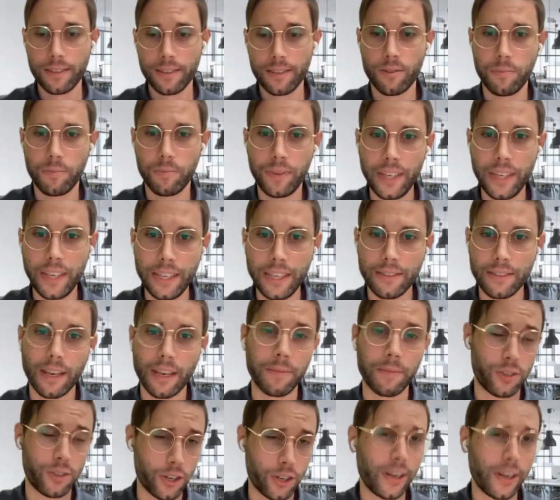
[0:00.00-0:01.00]
So please,
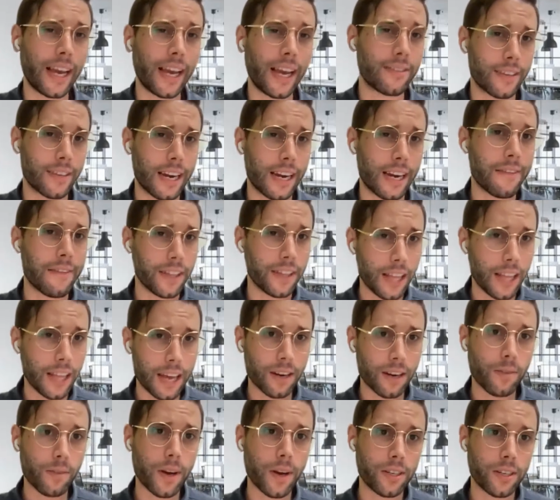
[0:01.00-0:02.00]
I'm sure you guys are going to have a
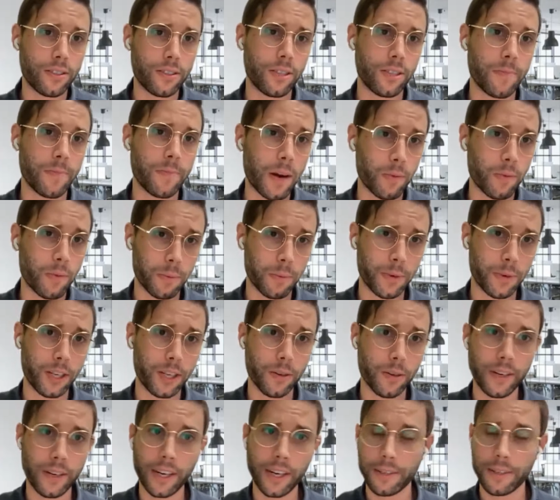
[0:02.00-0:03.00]
lot of questions about what we're
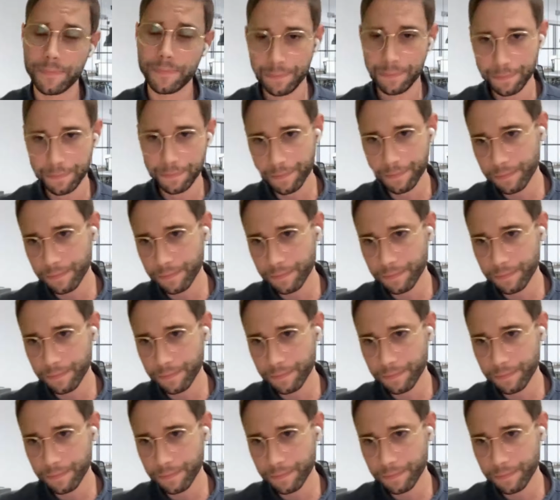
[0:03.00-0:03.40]
doing here.